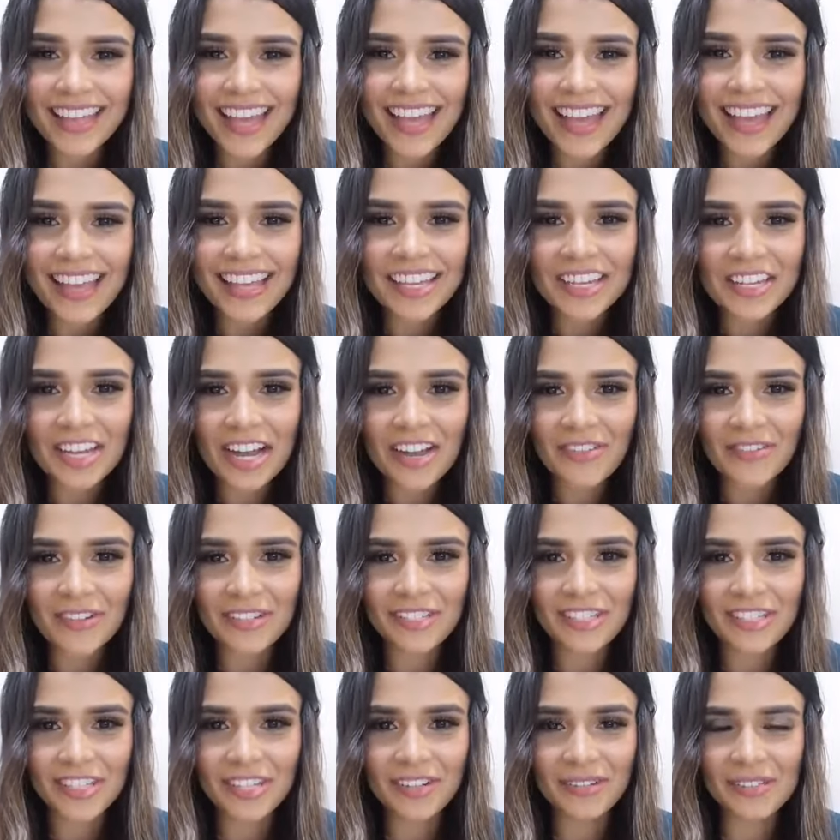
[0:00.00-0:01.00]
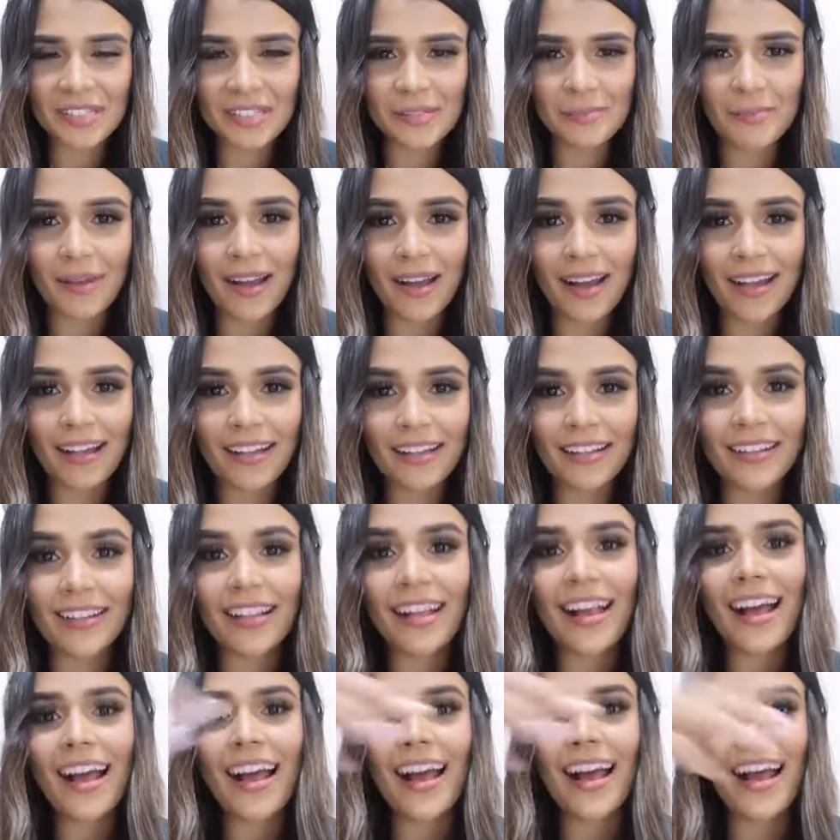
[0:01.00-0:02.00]
You have a genuine smile.
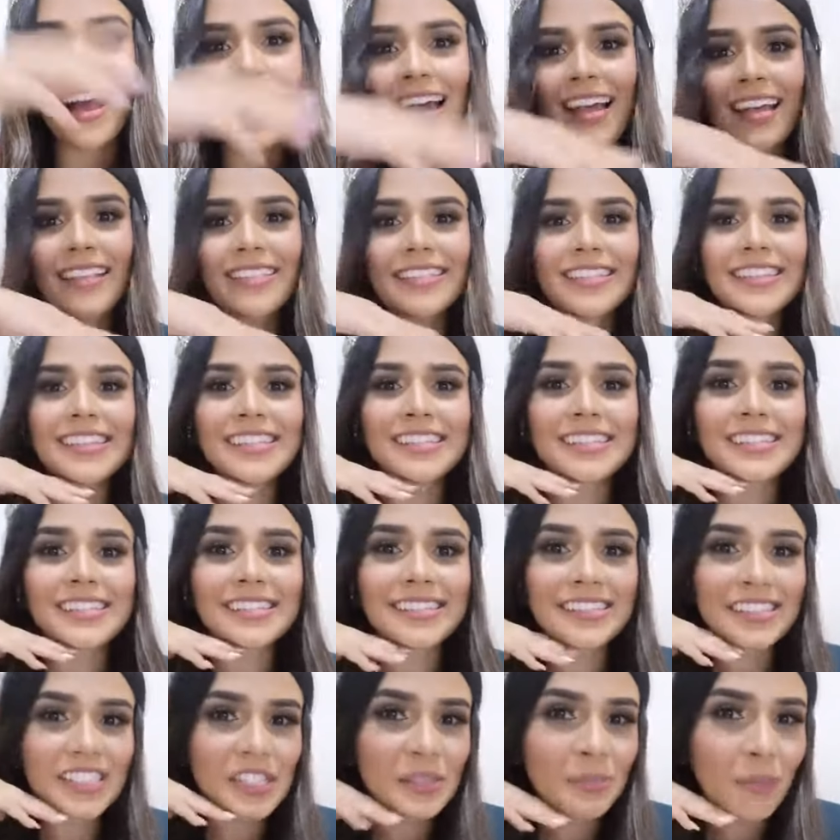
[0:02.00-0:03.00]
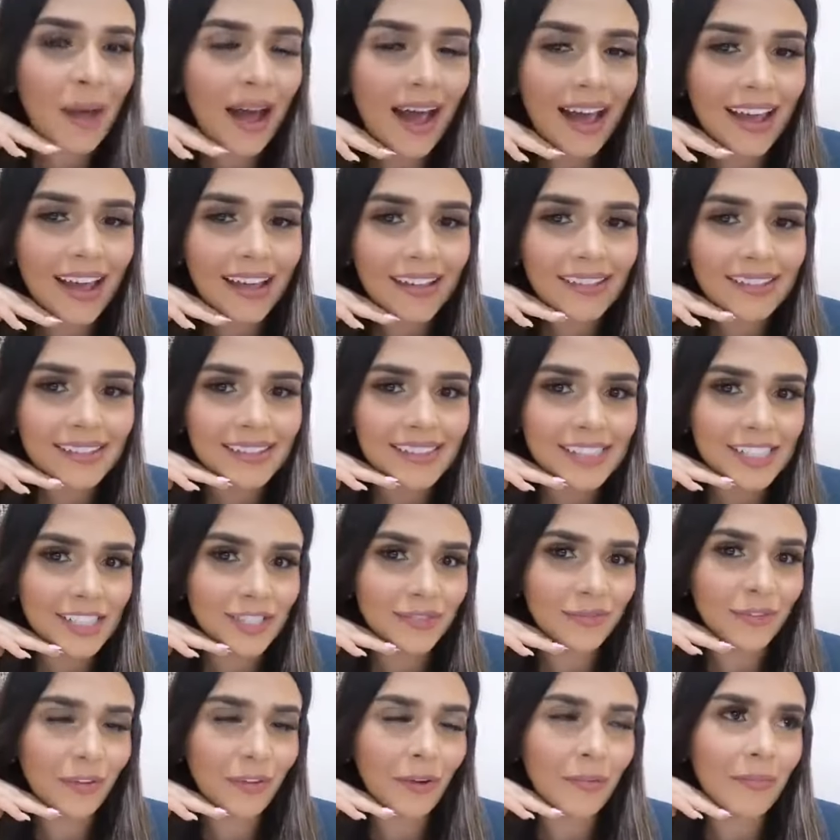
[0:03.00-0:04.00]
This smile is
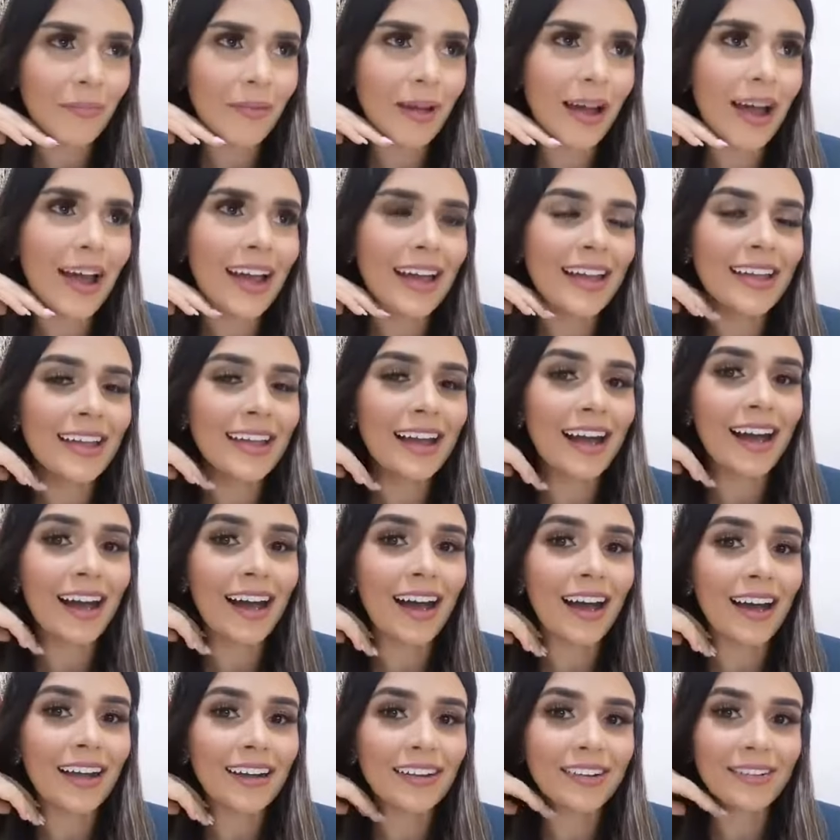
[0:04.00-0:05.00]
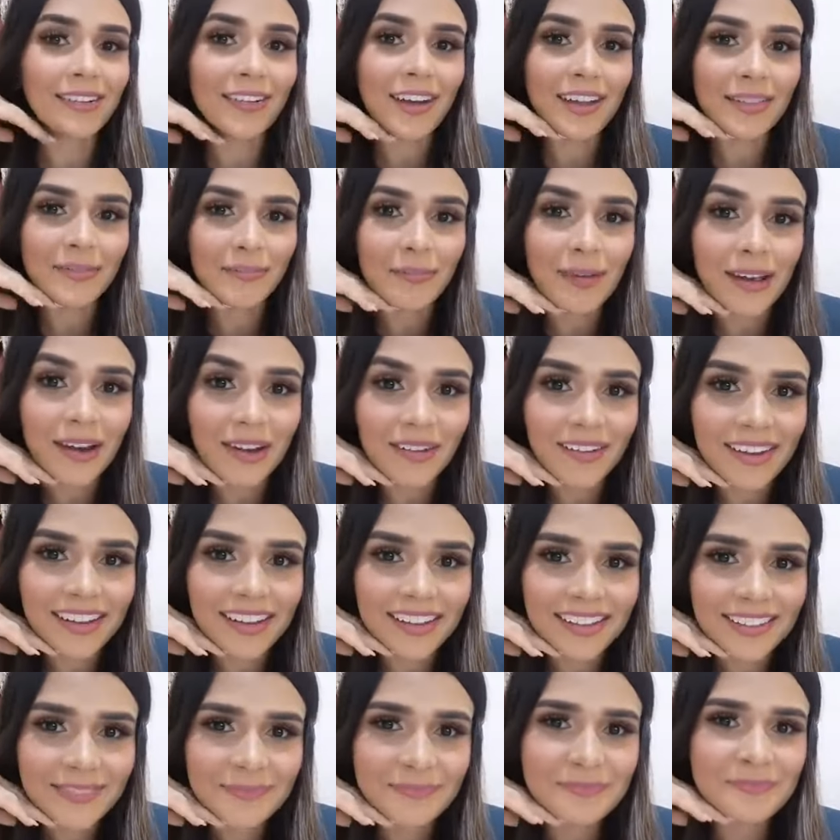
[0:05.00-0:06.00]
from my
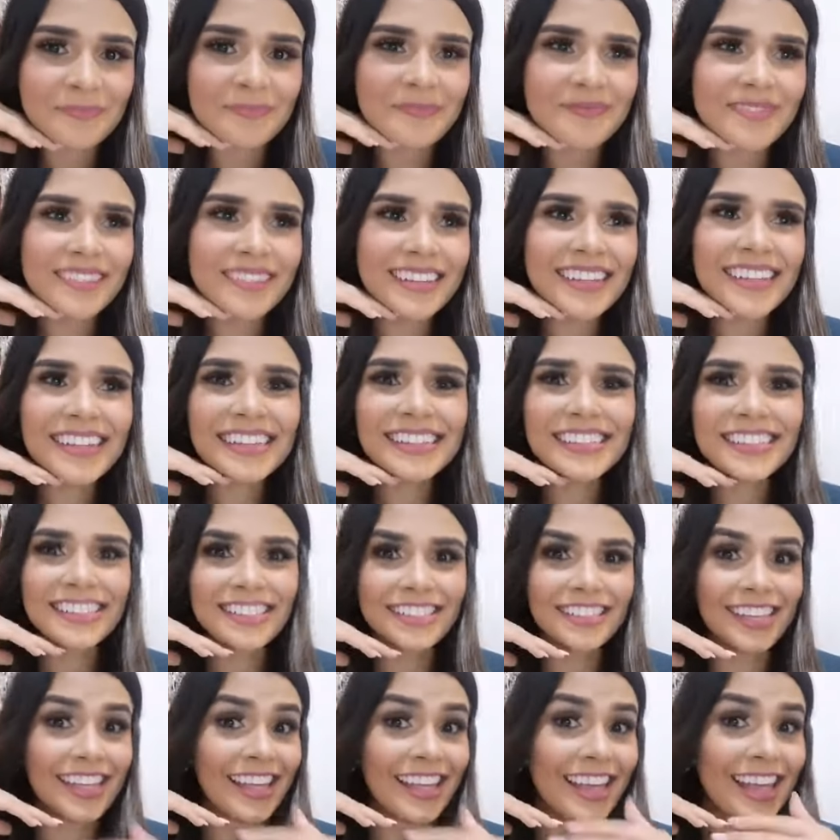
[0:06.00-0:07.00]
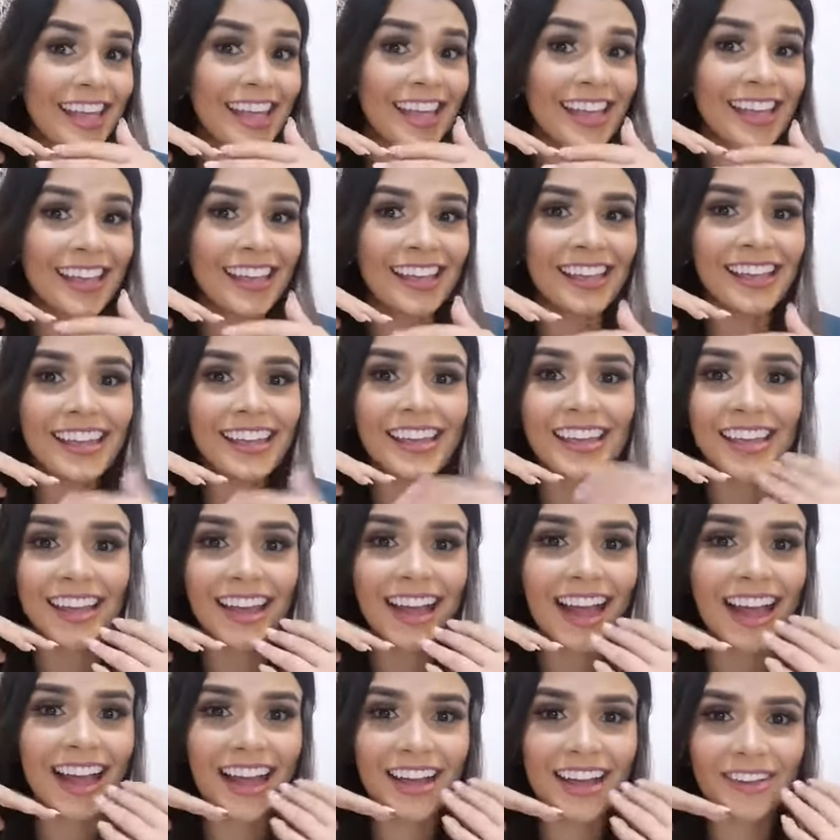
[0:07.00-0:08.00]
grandparent. He
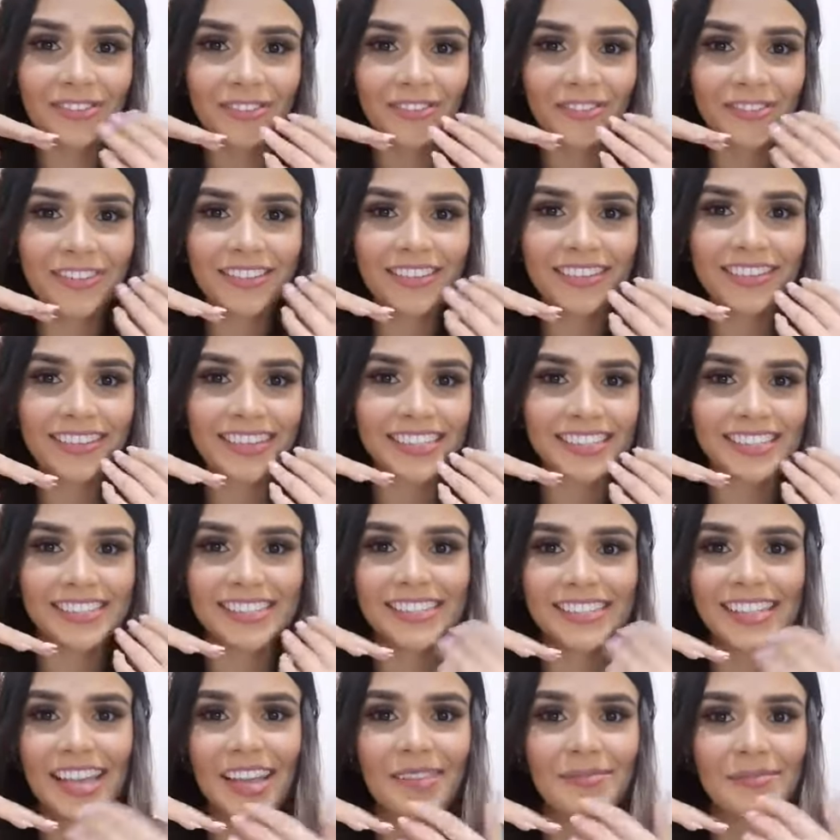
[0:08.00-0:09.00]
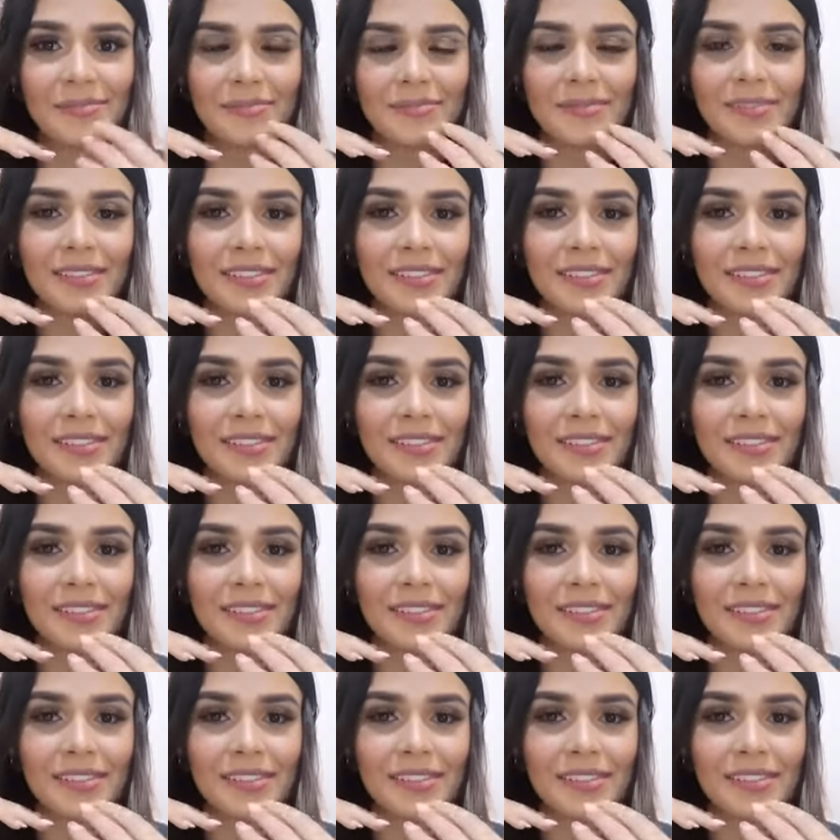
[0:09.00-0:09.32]
has the same